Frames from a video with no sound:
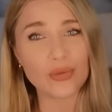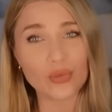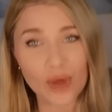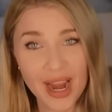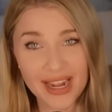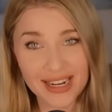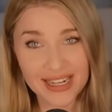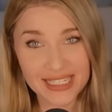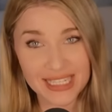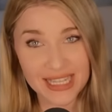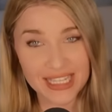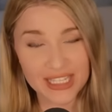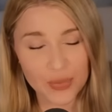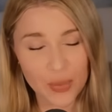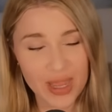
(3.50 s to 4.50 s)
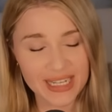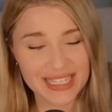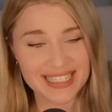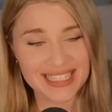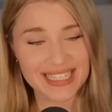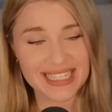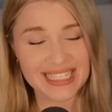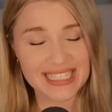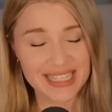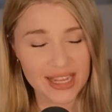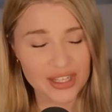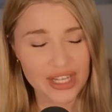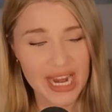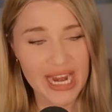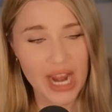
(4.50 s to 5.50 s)
right into this one because it is
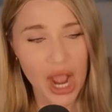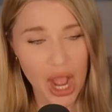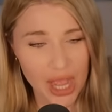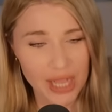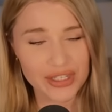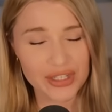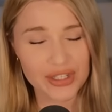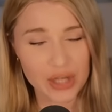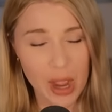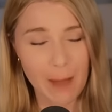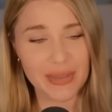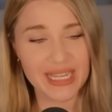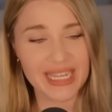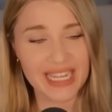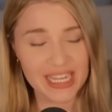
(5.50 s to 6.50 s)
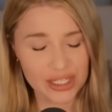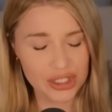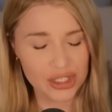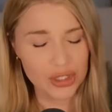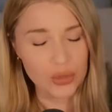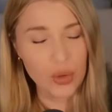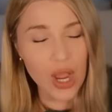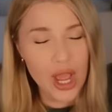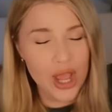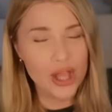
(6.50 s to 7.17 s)
such a hot topic issue.